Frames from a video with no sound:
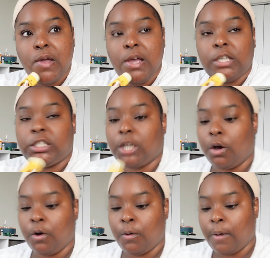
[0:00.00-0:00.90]

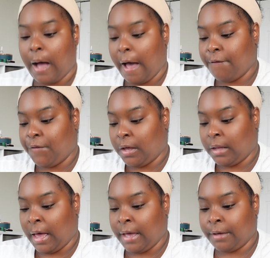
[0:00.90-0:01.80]
So I feel
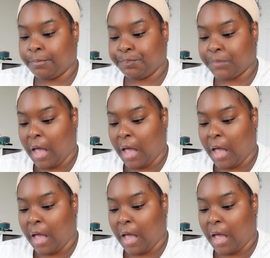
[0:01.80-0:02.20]
like